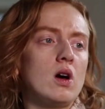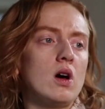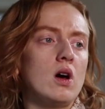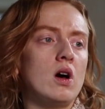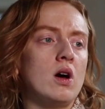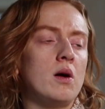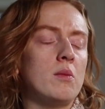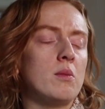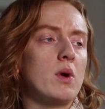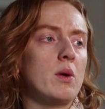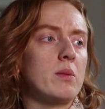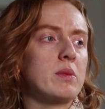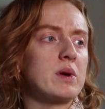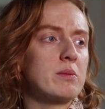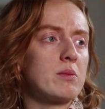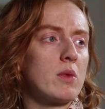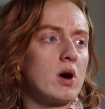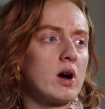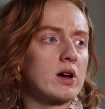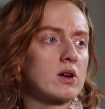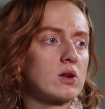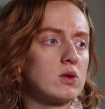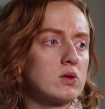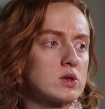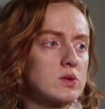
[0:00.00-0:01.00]
Um, I mean,
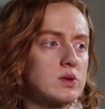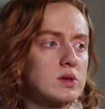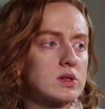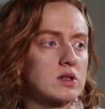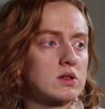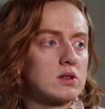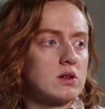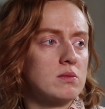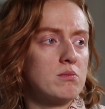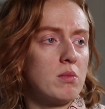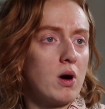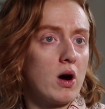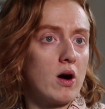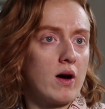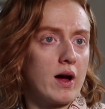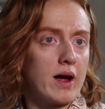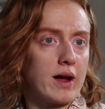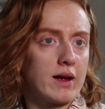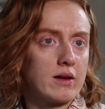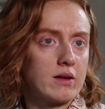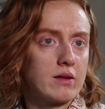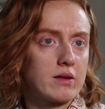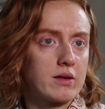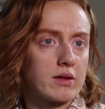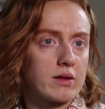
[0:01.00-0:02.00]
my course was
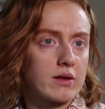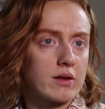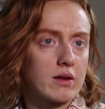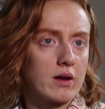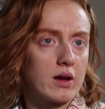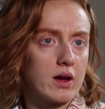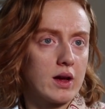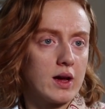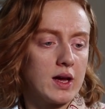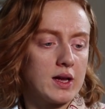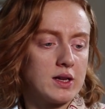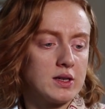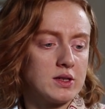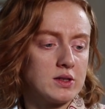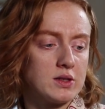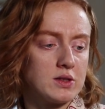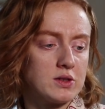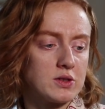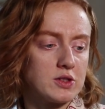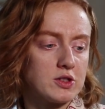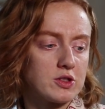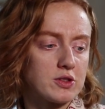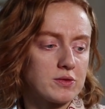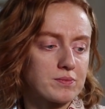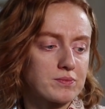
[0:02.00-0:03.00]
combined
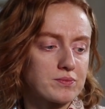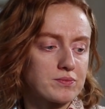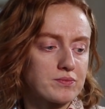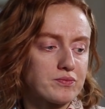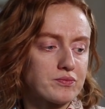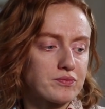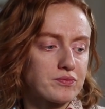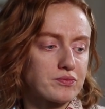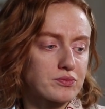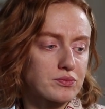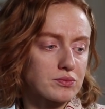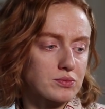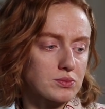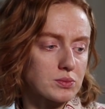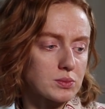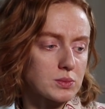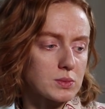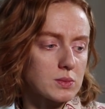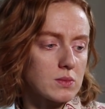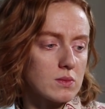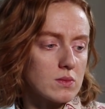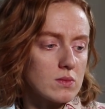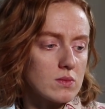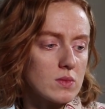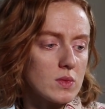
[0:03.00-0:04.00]
and
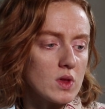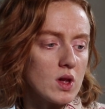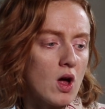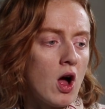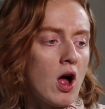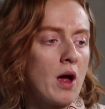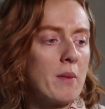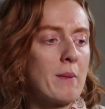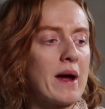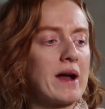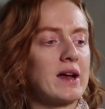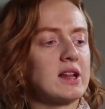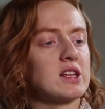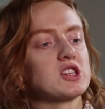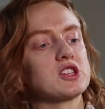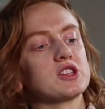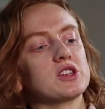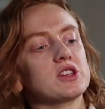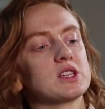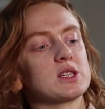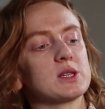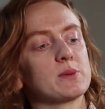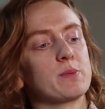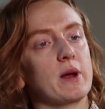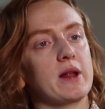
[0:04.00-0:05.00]
I managed
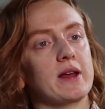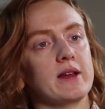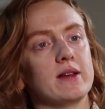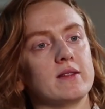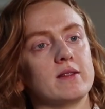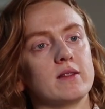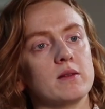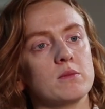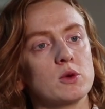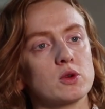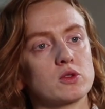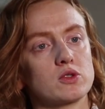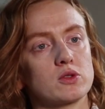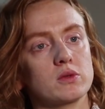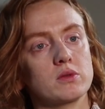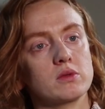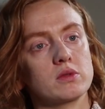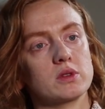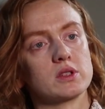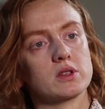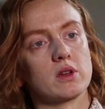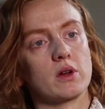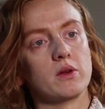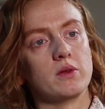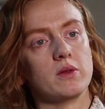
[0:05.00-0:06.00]
to split the
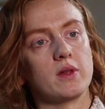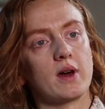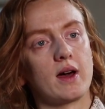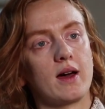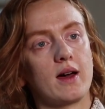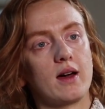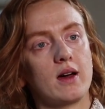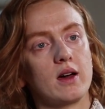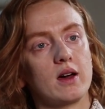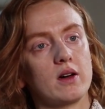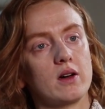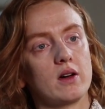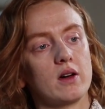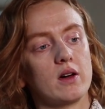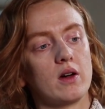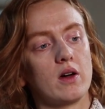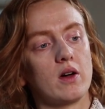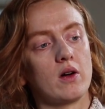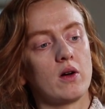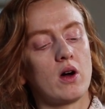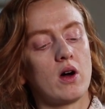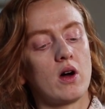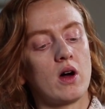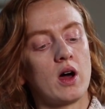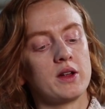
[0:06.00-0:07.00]
modules so that
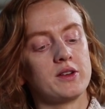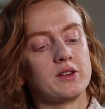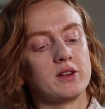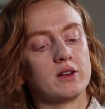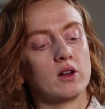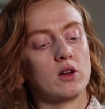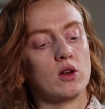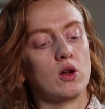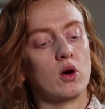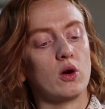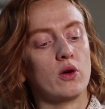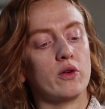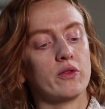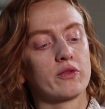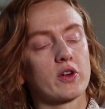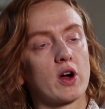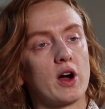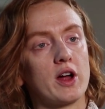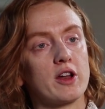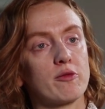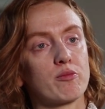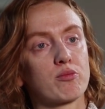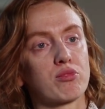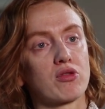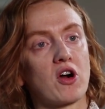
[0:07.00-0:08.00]
I did a lot of
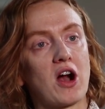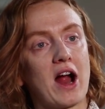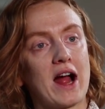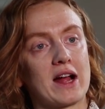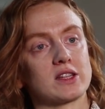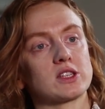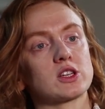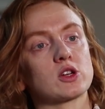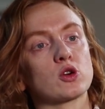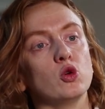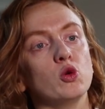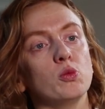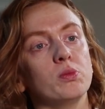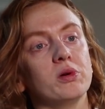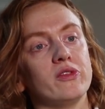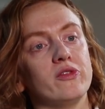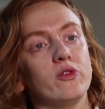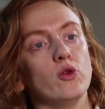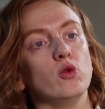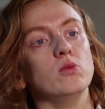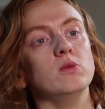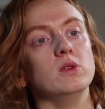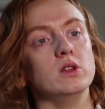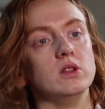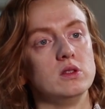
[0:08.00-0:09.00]
kind of practical
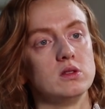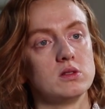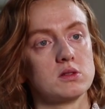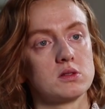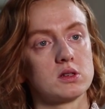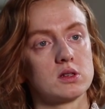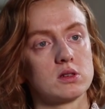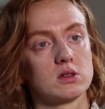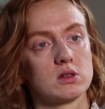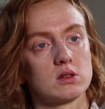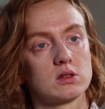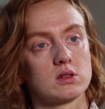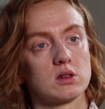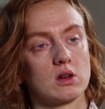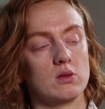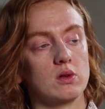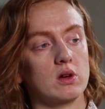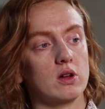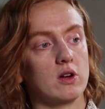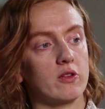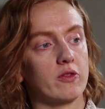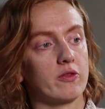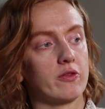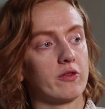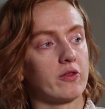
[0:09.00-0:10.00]
performance, so a
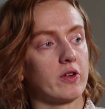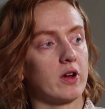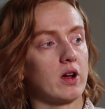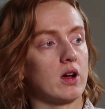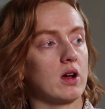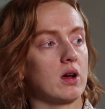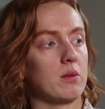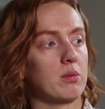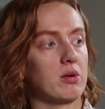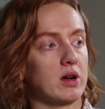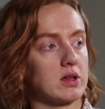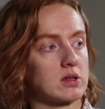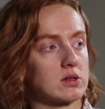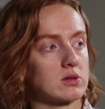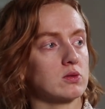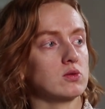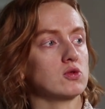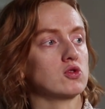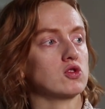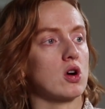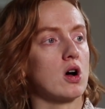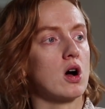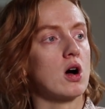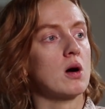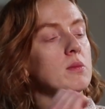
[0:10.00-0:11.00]
lot of uh, practical
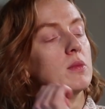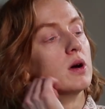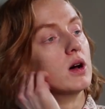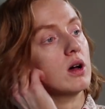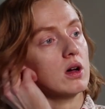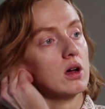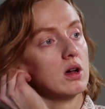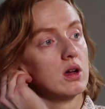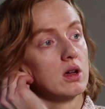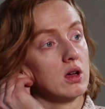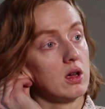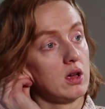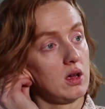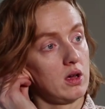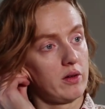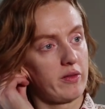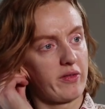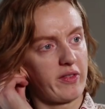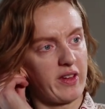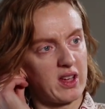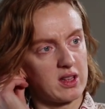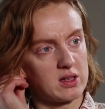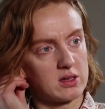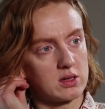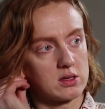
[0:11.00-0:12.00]
drama,
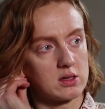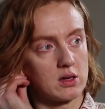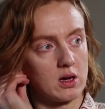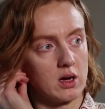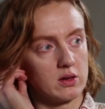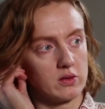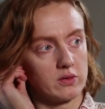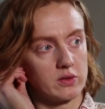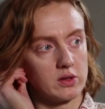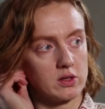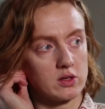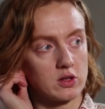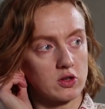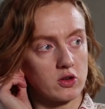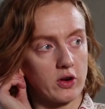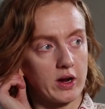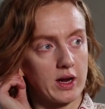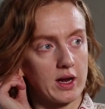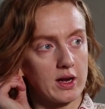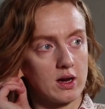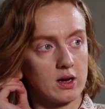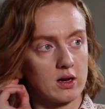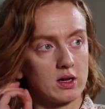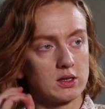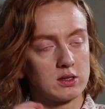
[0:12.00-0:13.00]
theatre side of the degree
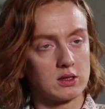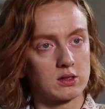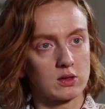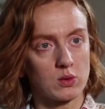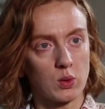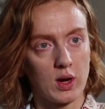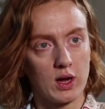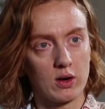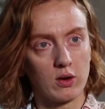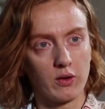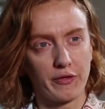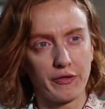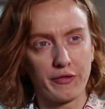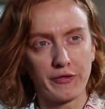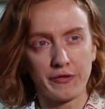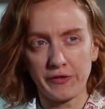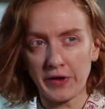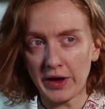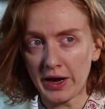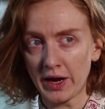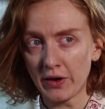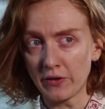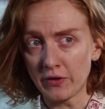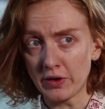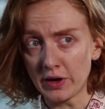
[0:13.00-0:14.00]
and then I did quite a lot of
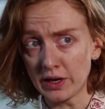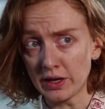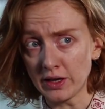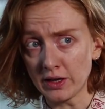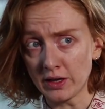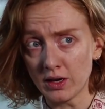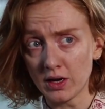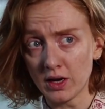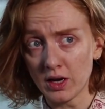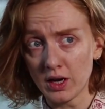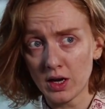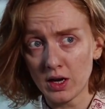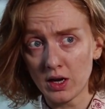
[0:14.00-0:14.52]
theory